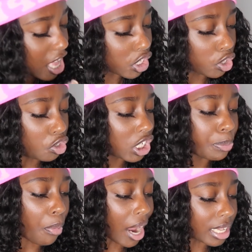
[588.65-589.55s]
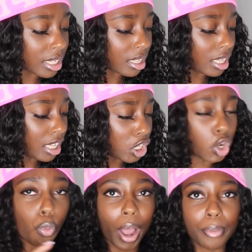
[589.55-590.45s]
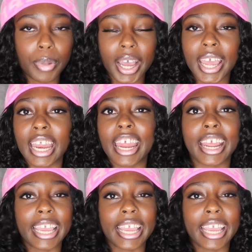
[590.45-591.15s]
So you just press the little white button and